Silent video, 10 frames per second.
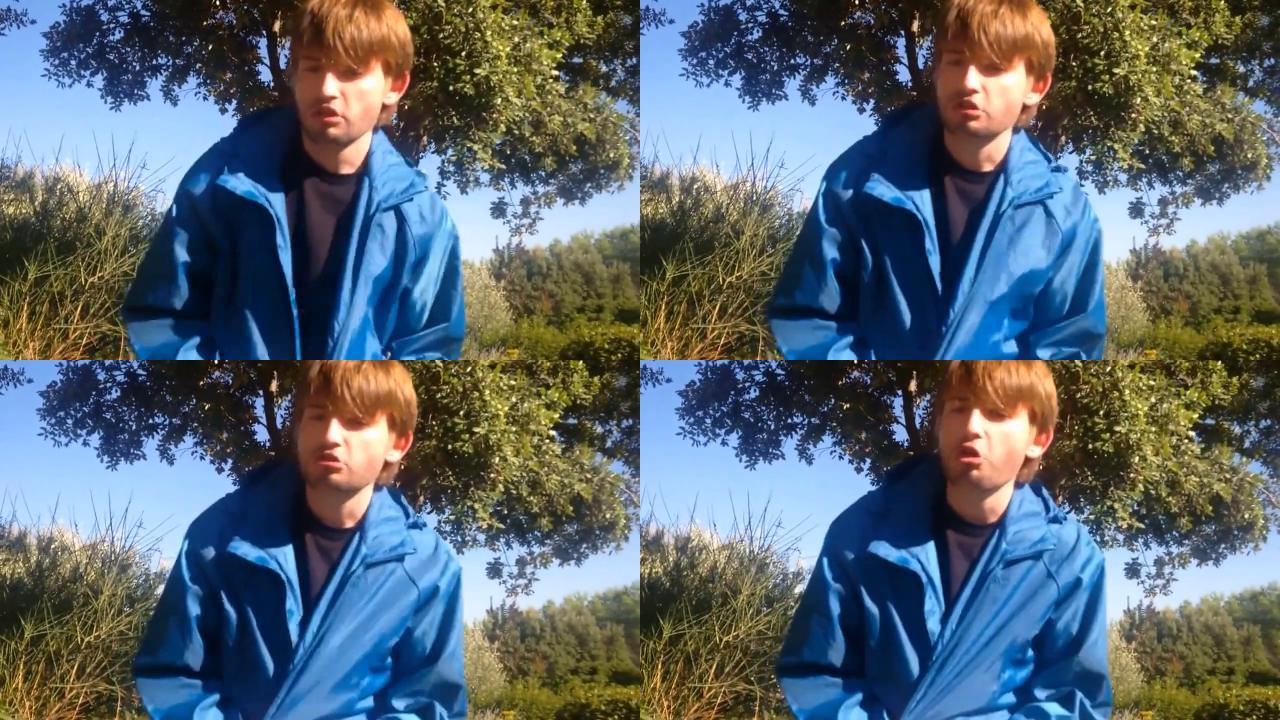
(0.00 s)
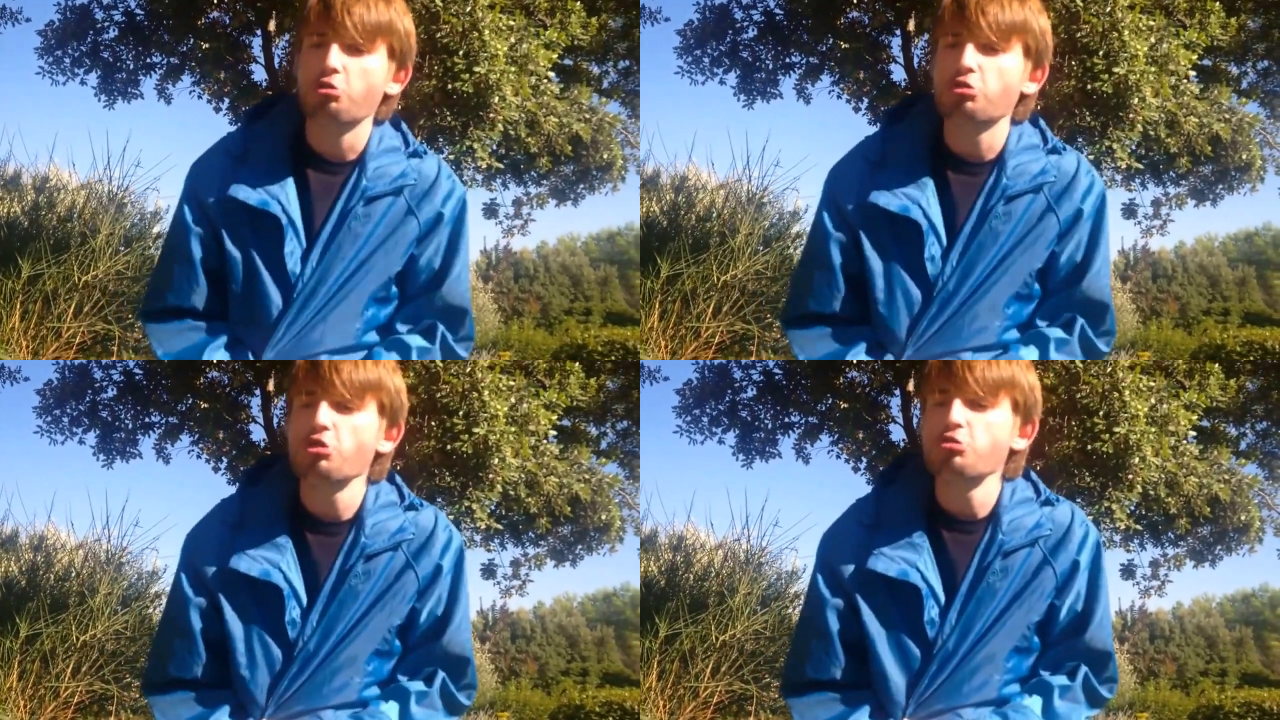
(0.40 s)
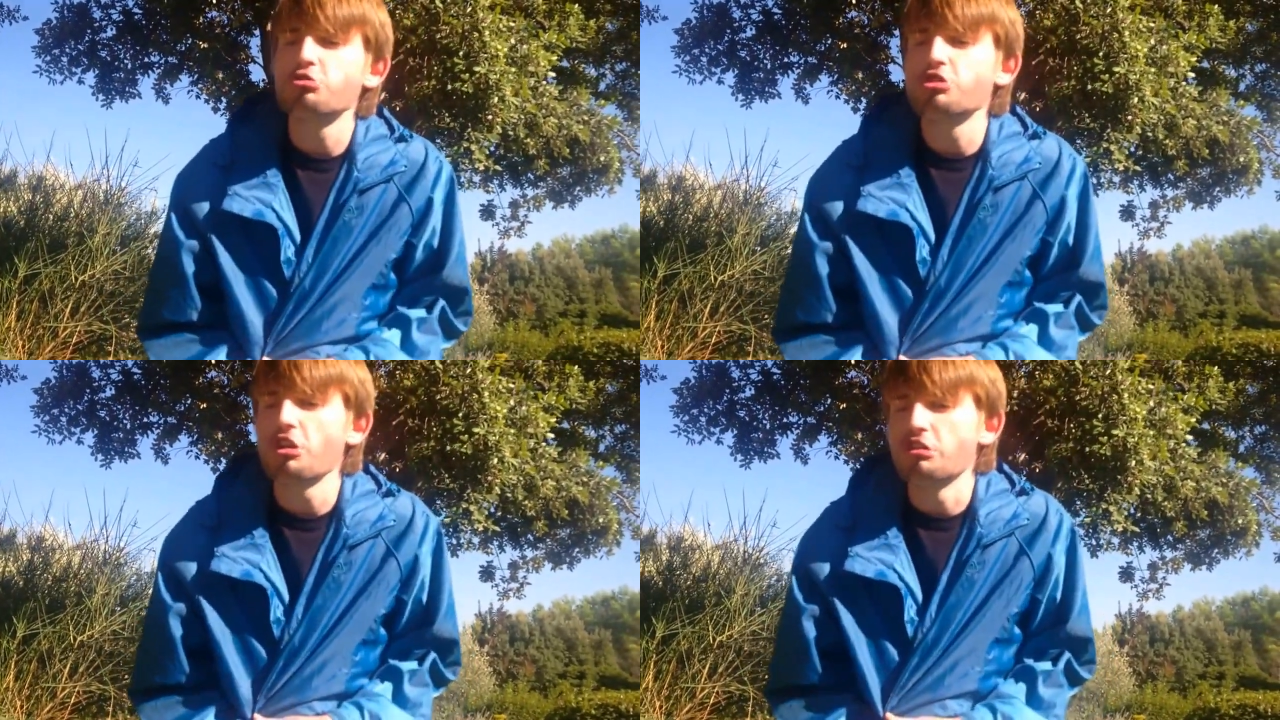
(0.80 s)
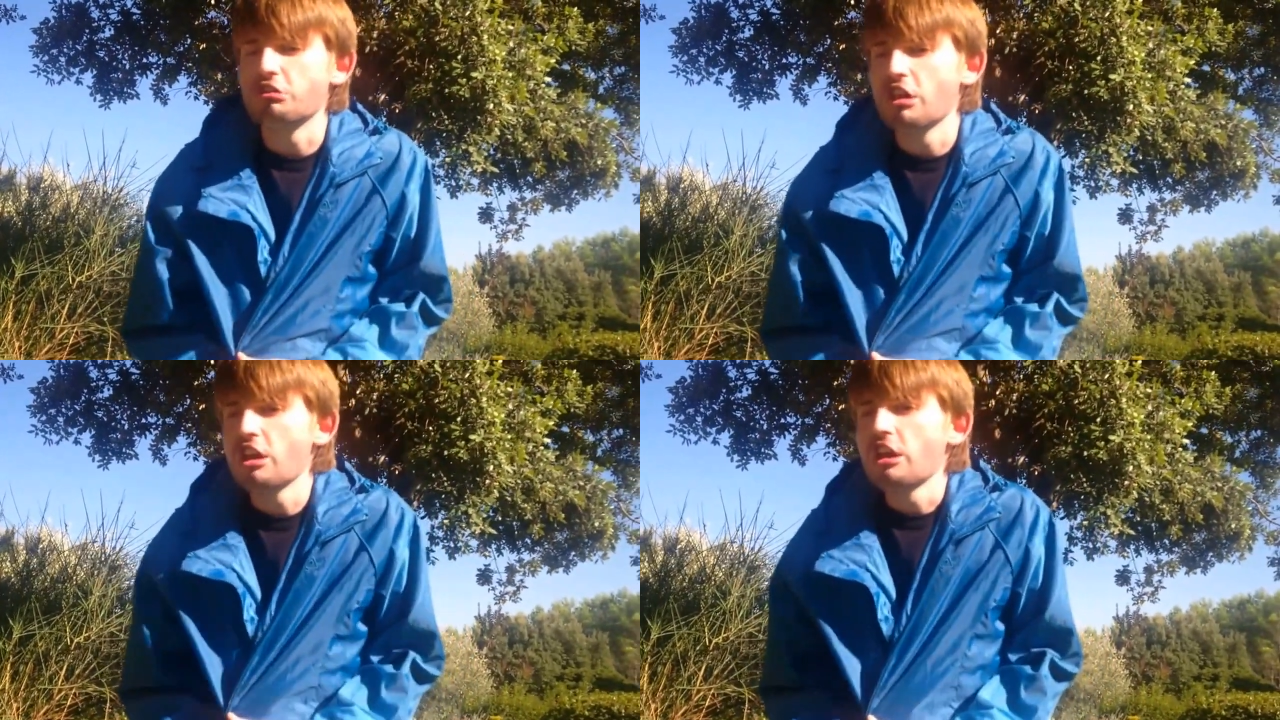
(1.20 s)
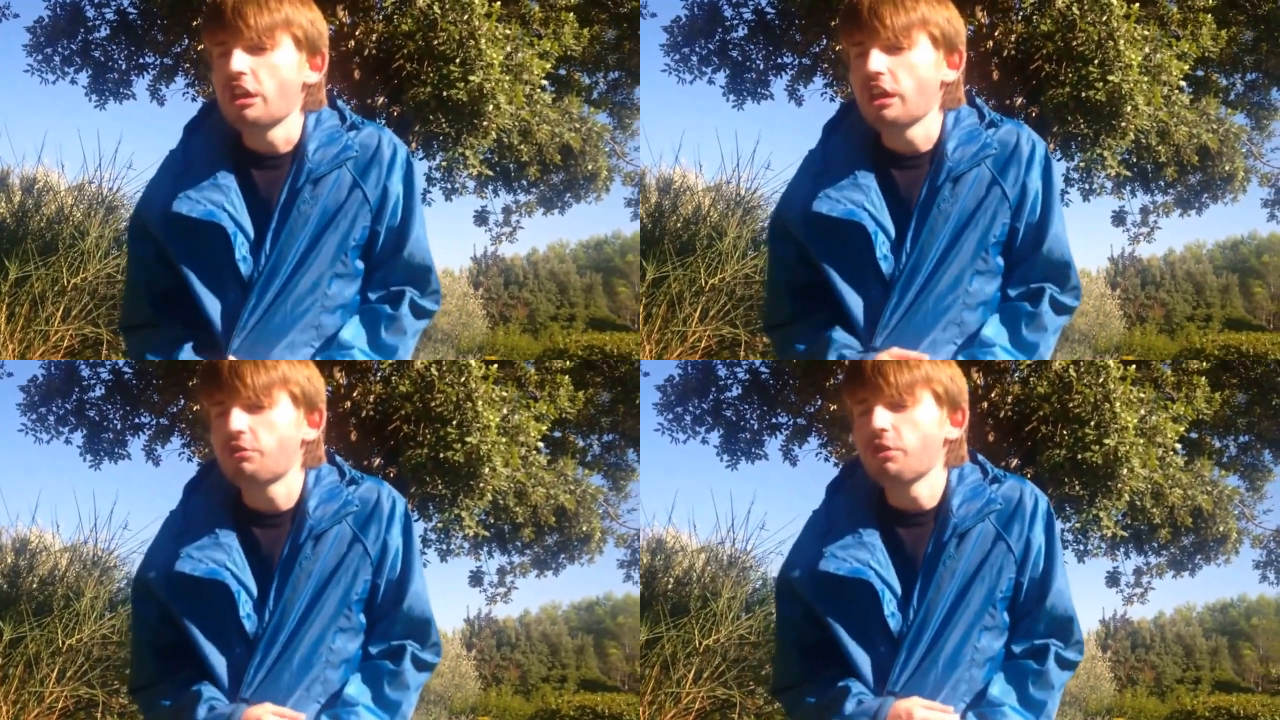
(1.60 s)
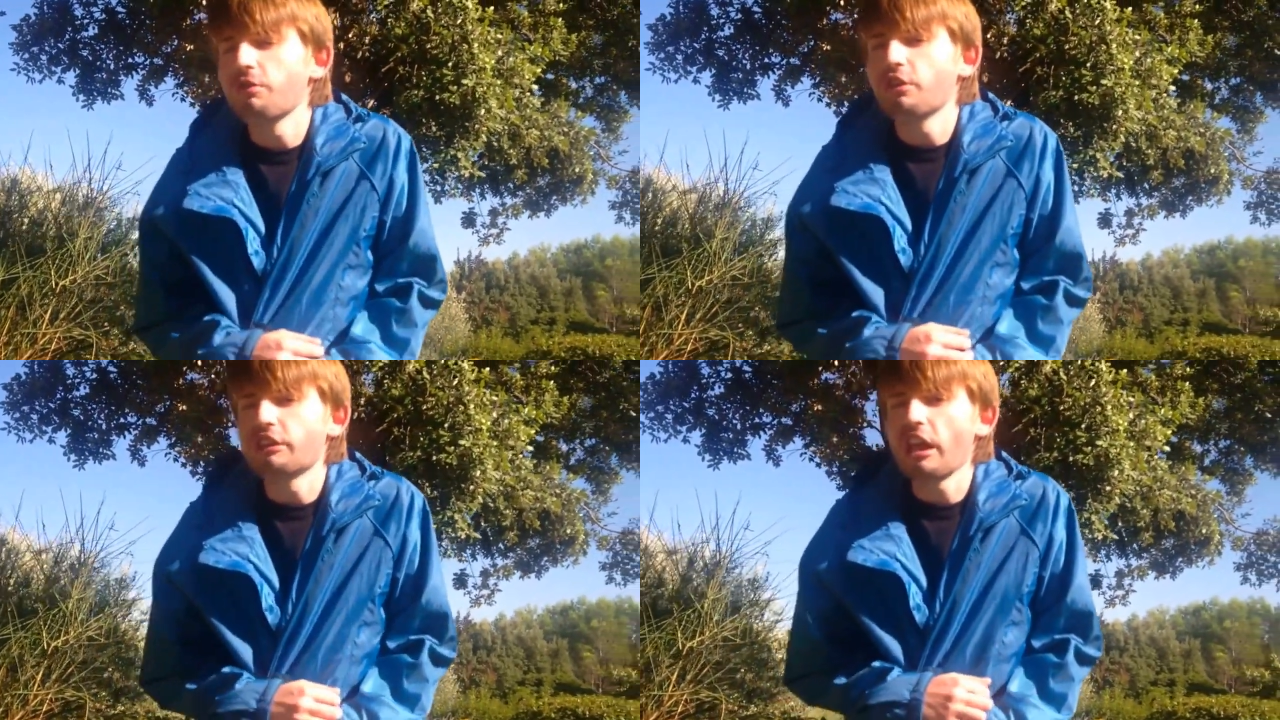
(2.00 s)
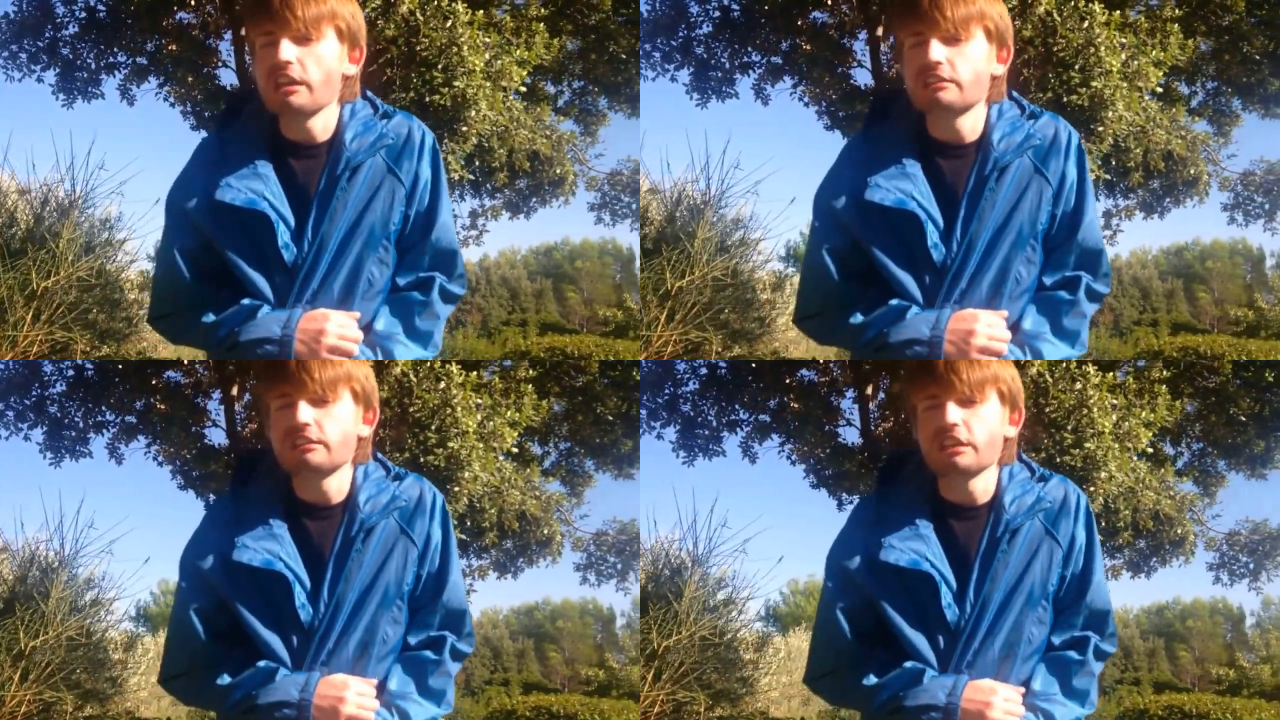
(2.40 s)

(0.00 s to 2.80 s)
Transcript: In conclusion, equivocates